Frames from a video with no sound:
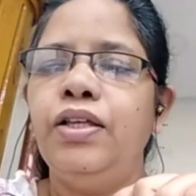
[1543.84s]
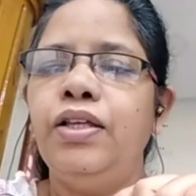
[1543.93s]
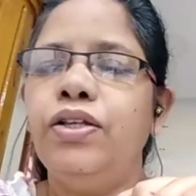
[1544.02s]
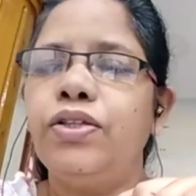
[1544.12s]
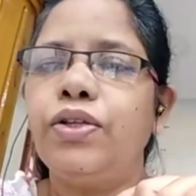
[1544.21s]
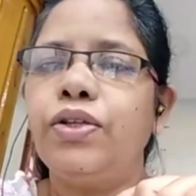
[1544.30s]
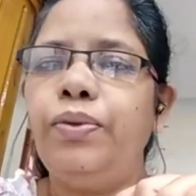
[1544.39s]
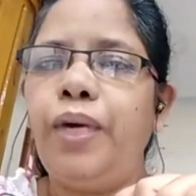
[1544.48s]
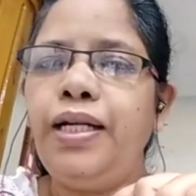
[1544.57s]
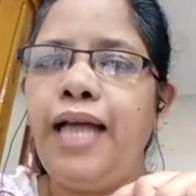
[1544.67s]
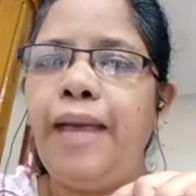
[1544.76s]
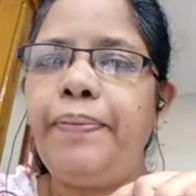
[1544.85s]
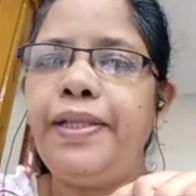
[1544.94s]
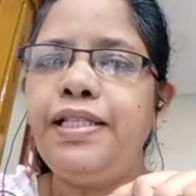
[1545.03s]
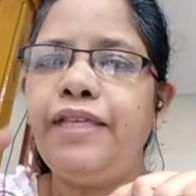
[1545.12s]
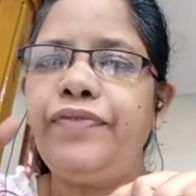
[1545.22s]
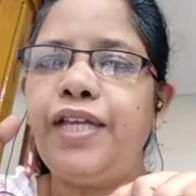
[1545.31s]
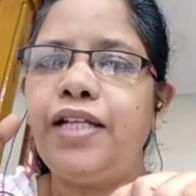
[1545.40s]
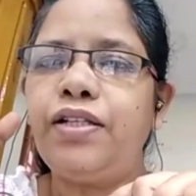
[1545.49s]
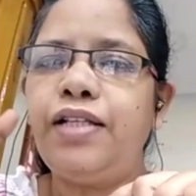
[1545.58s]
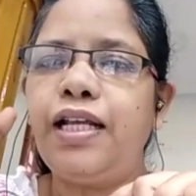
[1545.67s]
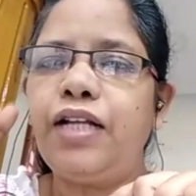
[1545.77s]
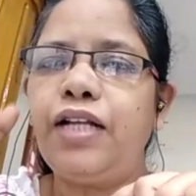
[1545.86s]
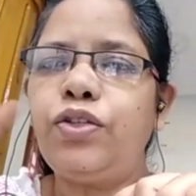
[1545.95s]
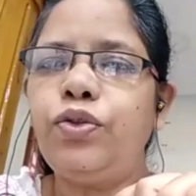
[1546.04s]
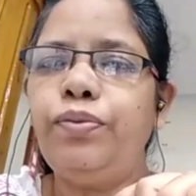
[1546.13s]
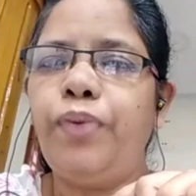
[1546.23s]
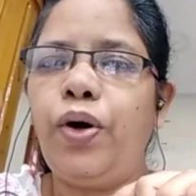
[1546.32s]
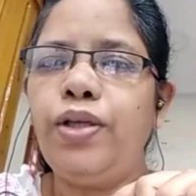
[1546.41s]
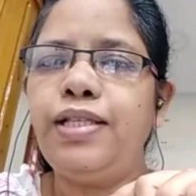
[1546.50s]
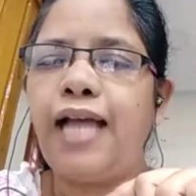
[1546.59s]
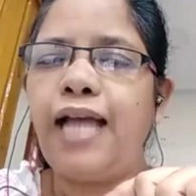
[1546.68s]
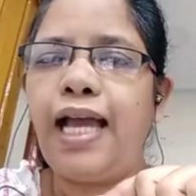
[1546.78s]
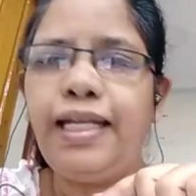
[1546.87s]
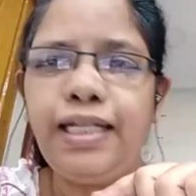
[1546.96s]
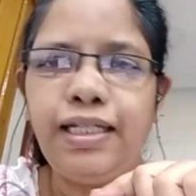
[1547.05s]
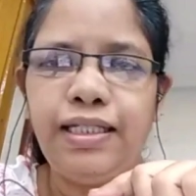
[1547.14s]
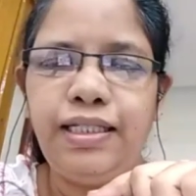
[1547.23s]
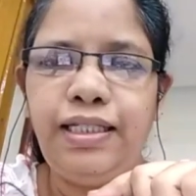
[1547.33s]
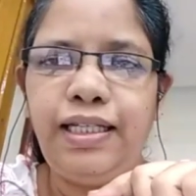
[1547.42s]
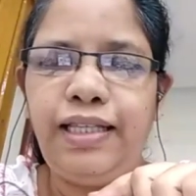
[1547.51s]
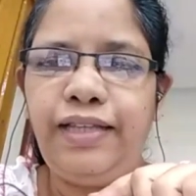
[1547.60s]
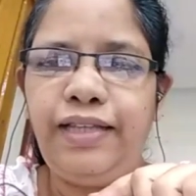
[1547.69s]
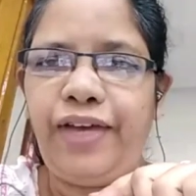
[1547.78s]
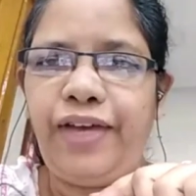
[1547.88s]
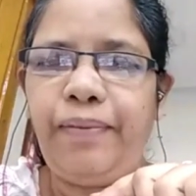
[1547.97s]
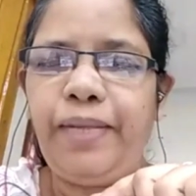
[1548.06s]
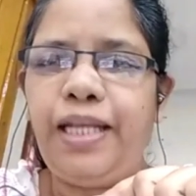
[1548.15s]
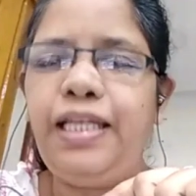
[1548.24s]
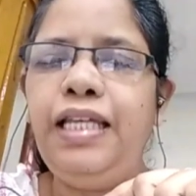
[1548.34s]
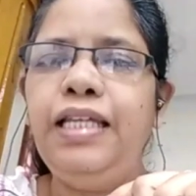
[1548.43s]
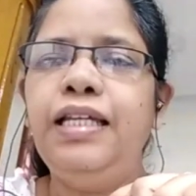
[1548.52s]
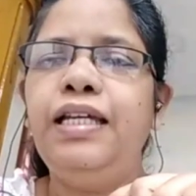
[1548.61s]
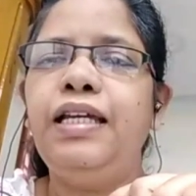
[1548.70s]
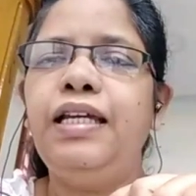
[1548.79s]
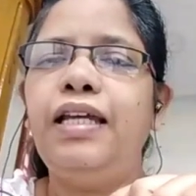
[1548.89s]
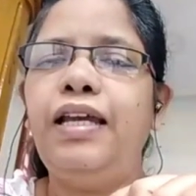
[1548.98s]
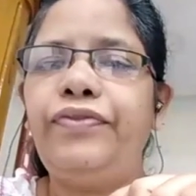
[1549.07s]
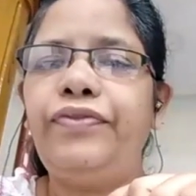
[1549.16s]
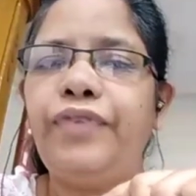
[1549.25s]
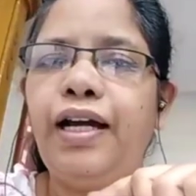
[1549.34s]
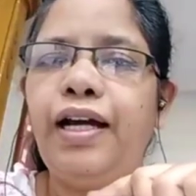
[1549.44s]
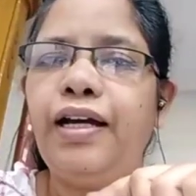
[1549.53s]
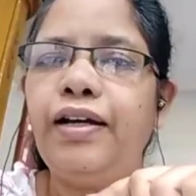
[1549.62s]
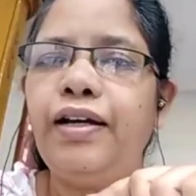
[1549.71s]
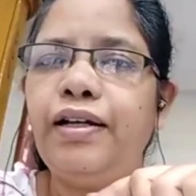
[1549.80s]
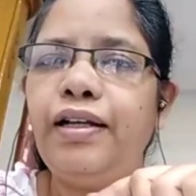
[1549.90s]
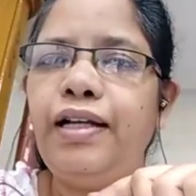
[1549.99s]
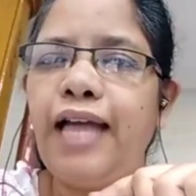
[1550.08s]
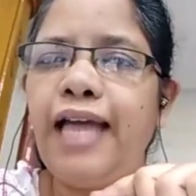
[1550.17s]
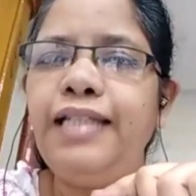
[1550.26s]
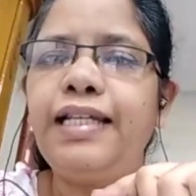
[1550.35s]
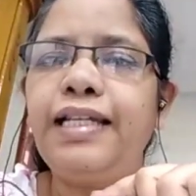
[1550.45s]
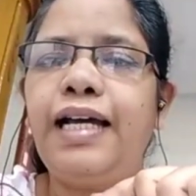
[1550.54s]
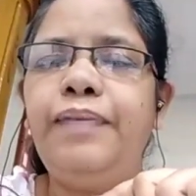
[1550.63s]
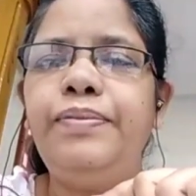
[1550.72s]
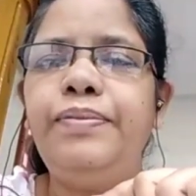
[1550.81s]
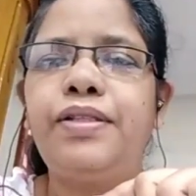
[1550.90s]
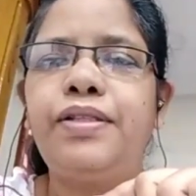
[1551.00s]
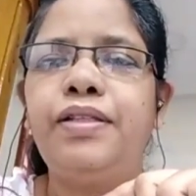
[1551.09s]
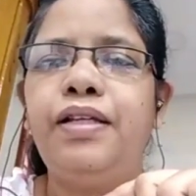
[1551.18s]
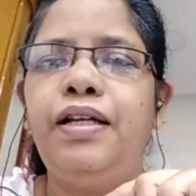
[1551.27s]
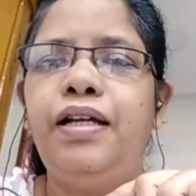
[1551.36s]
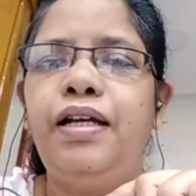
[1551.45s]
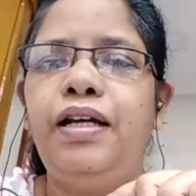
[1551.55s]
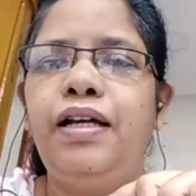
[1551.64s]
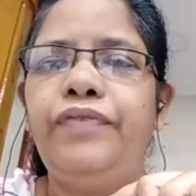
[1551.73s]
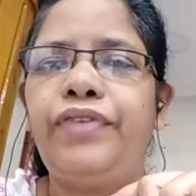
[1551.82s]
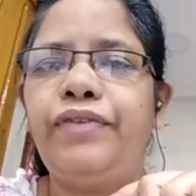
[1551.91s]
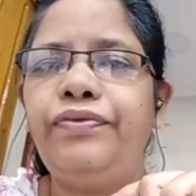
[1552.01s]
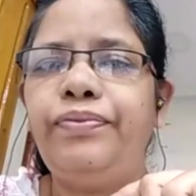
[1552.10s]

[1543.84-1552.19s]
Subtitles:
So what happens if there are two boys and a girl in the family? If land comes from